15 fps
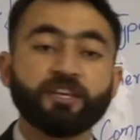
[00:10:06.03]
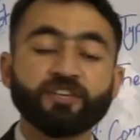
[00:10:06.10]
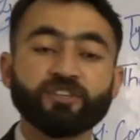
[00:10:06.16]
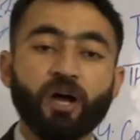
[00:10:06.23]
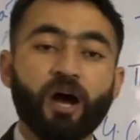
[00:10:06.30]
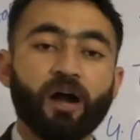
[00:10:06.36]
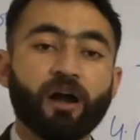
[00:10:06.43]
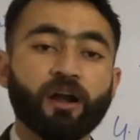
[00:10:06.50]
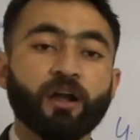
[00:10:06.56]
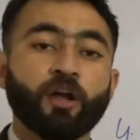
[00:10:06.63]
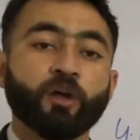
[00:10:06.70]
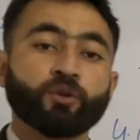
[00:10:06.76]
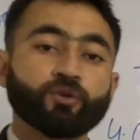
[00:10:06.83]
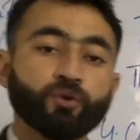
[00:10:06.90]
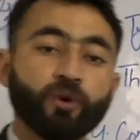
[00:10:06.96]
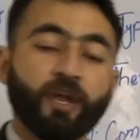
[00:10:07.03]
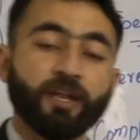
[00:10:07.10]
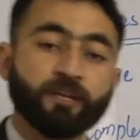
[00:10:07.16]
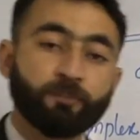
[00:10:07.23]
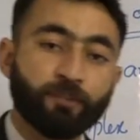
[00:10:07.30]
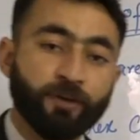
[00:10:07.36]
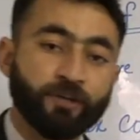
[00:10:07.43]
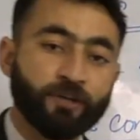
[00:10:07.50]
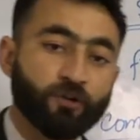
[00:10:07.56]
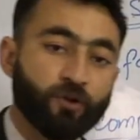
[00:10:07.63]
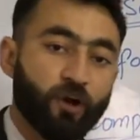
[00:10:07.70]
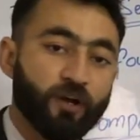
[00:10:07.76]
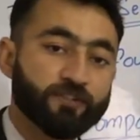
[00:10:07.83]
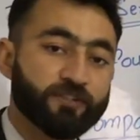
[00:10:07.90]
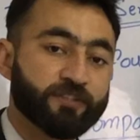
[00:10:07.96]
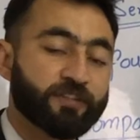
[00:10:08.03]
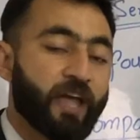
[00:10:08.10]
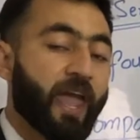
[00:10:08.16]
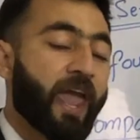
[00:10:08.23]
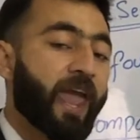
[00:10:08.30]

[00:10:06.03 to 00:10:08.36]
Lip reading: These are 2 independent clauses,